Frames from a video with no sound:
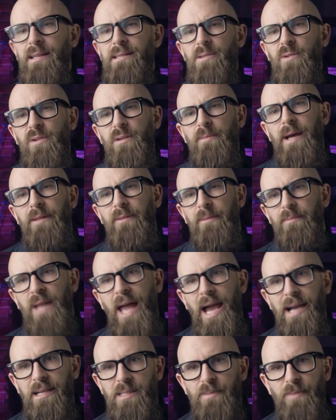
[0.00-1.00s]
let's talk about the
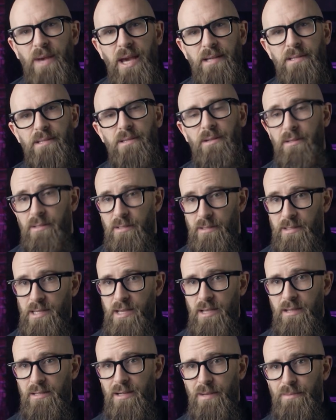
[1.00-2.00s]
black specks on
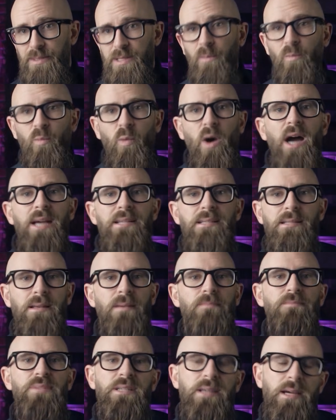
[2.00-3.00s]
tortilla chips and why
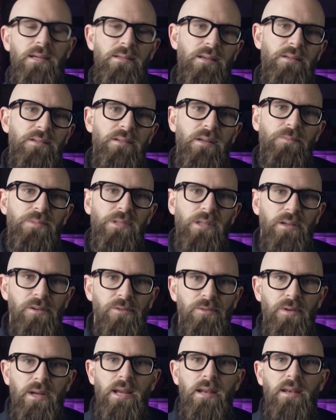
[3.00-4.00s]
some potato chips are
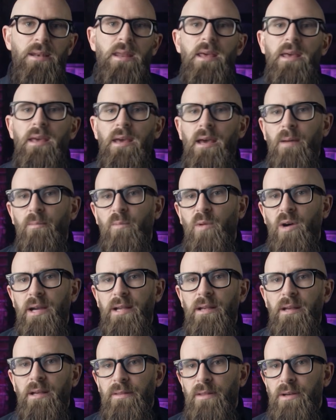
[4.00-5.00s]
green and
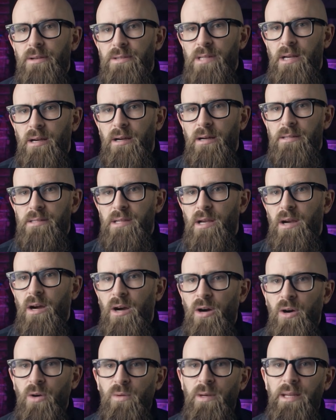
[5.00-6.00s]
why those aren't
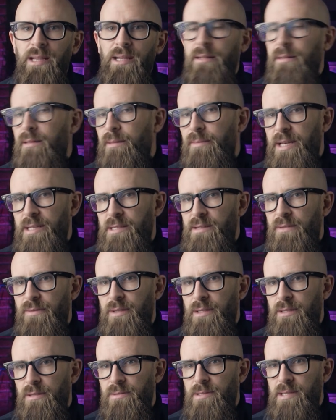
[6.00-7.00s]
wholly the best for
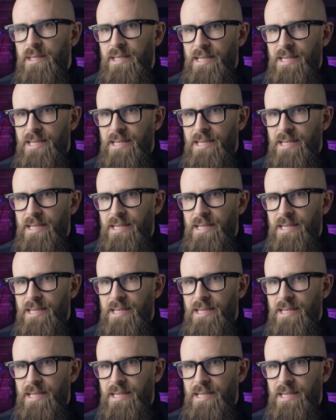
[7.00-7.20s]
you to